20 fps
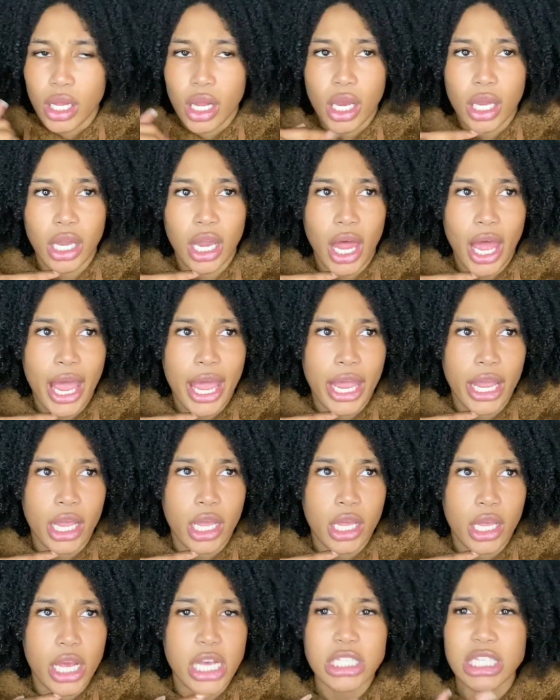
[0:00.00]

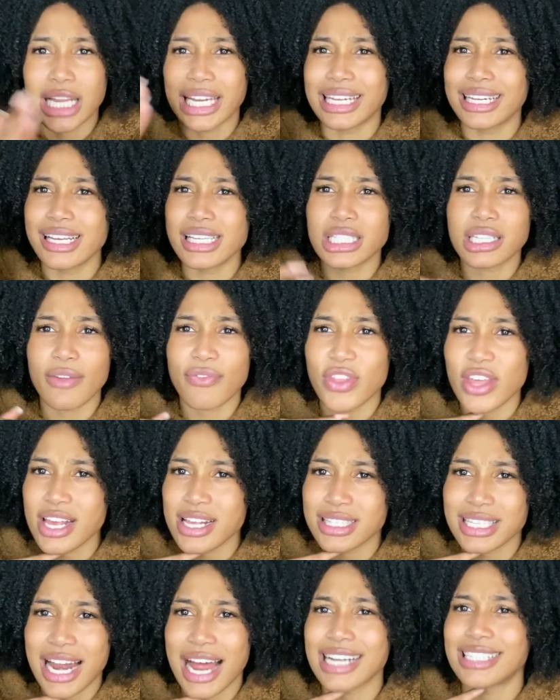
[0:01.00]
Like, it's a list of things
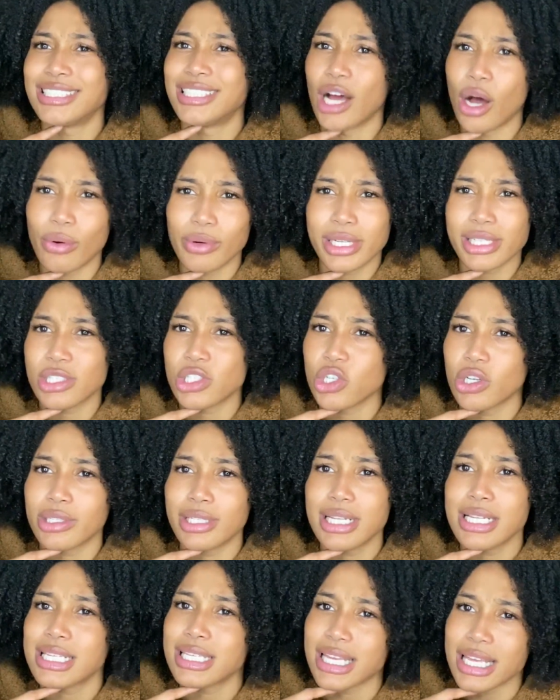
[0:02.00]
that I don't necessarily
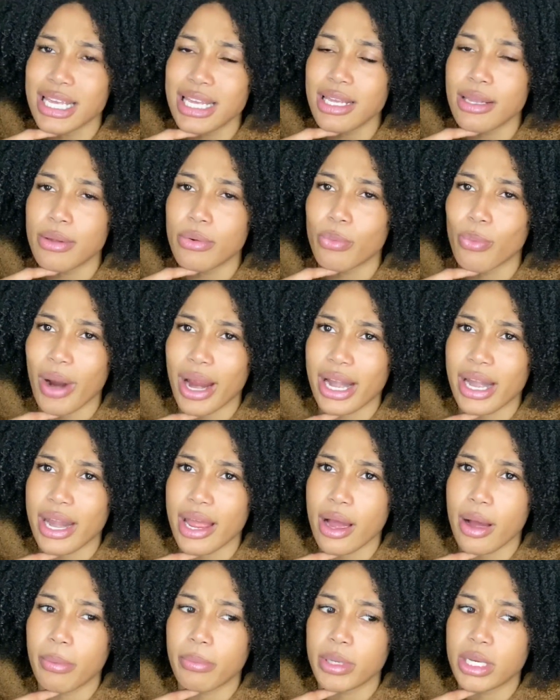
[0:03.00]
need to eat right
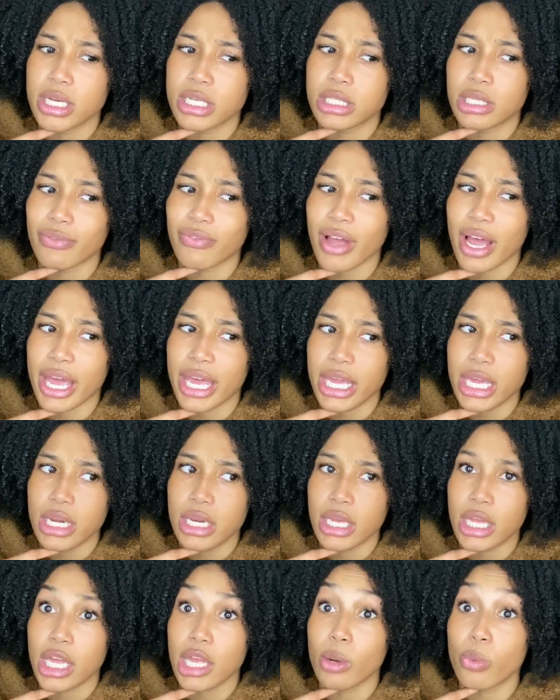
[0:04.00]
now, because if I eat
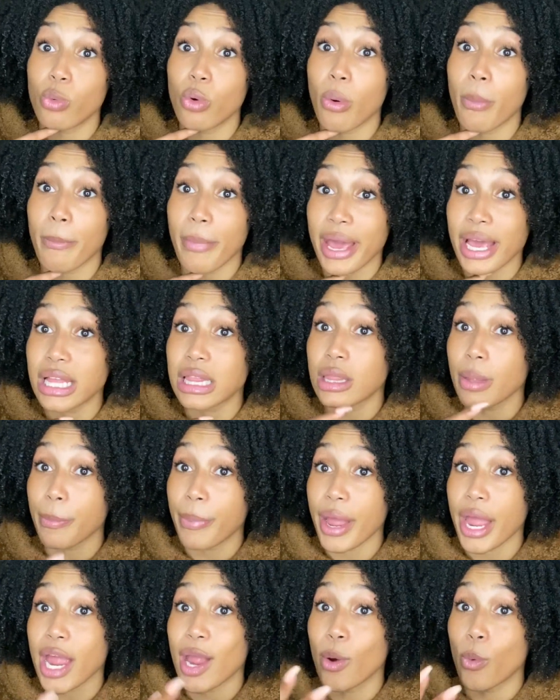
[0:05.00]
it, it will make the
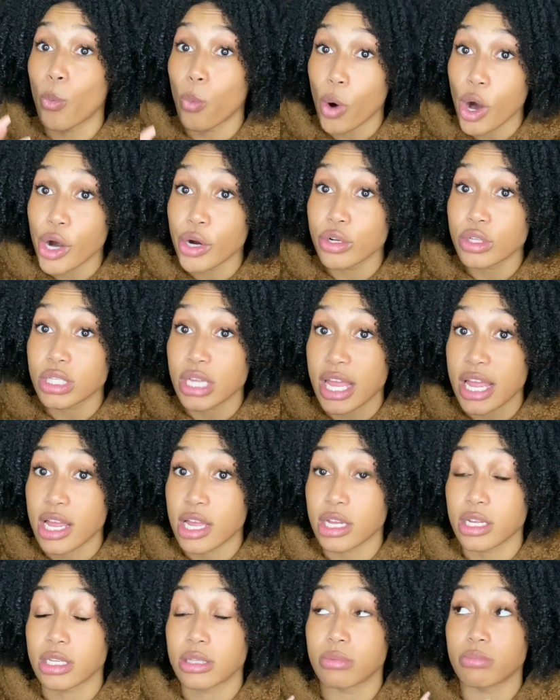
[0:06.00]
pain worse and
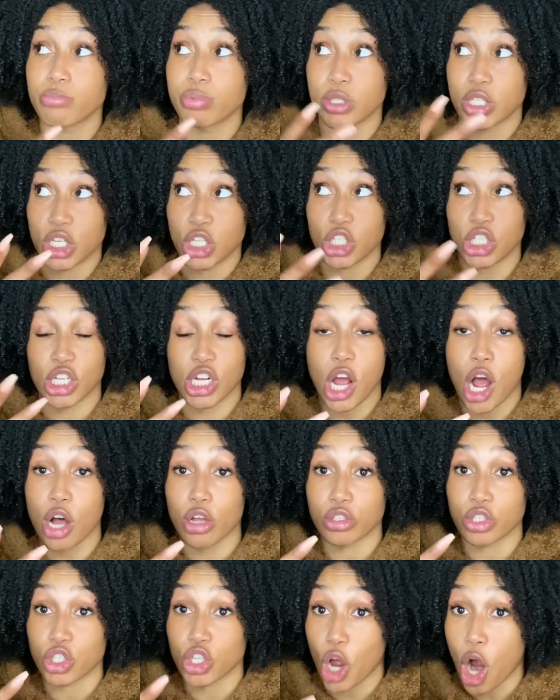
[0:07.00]
could potentially
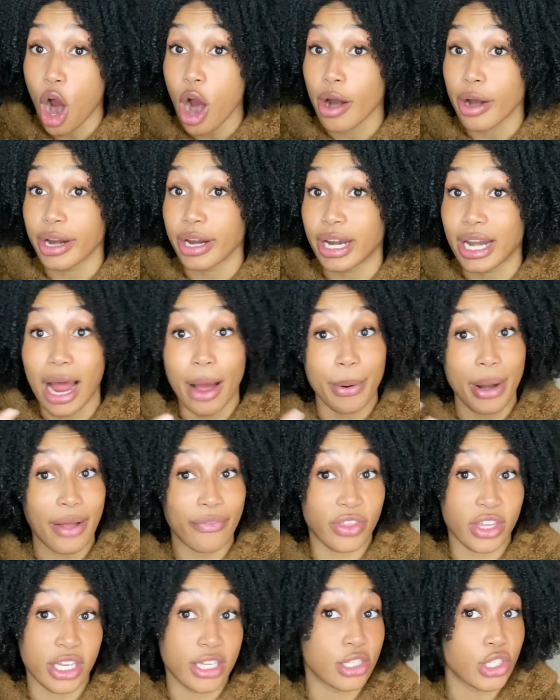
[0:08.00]
cause scarring, and I would have
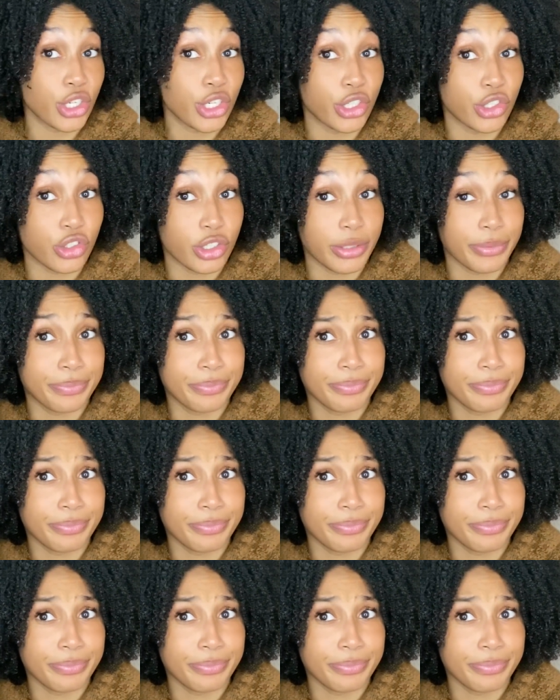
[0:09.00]
to get surgery.